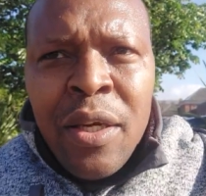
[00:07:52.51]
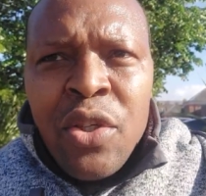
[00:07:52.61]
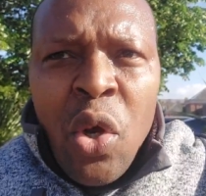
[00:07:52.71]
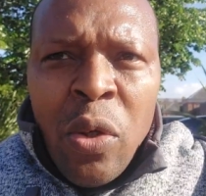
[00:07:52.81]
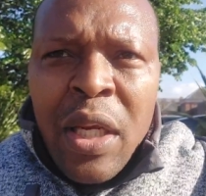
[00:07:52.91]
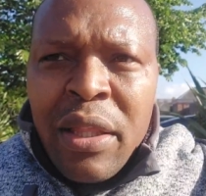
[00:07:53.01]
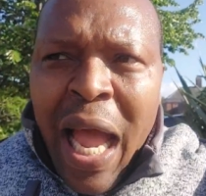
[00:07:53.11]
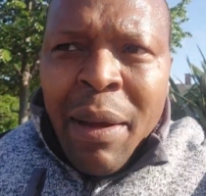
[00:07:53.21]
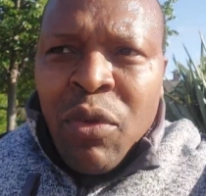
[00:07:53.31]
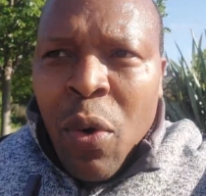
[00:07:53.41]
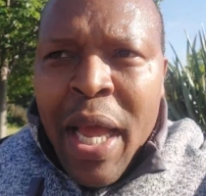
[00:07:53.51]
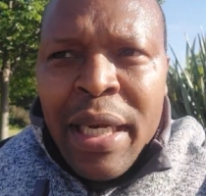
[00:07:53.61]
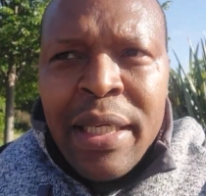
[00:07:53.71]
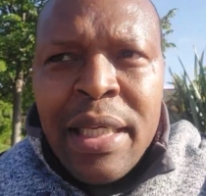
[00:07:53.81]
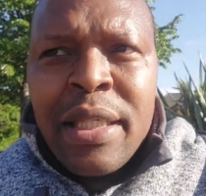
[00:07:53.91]
So the time to
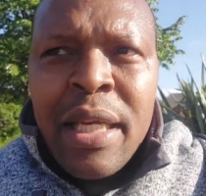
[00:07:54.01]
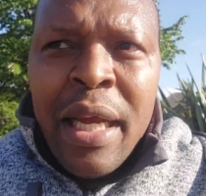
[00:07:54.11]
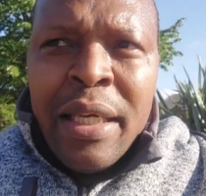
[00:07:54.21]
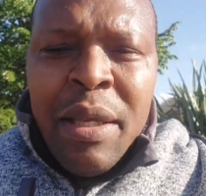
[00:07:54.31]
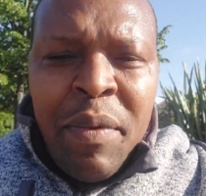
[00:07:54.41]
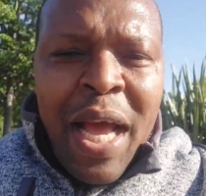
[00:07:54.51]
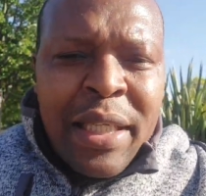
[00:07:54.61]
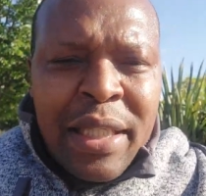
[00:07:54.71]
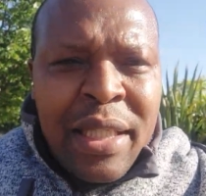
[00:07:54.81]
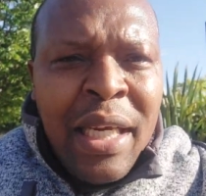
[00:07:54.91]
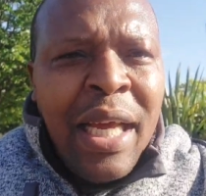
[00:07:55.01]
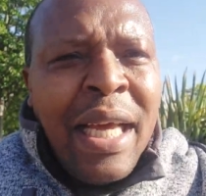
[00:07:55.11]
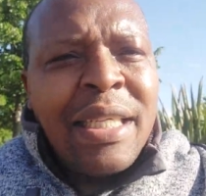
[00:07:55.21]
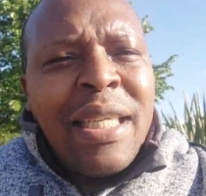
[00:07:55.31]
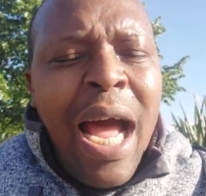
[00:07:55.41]
end this DBS
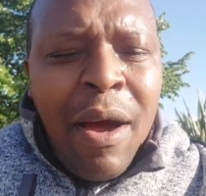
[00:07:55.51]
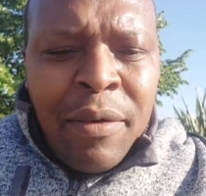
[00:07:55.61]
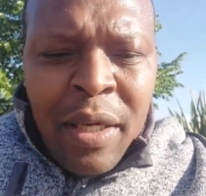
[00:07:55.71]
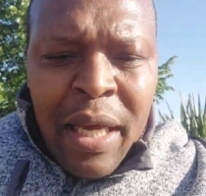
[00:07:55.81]
is now.